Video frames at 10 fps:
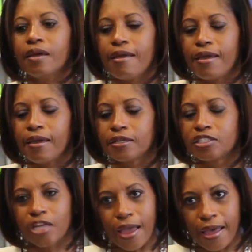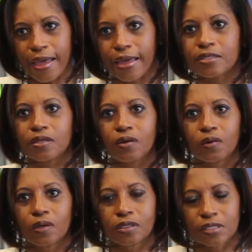and chat
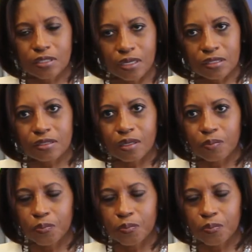or discuss a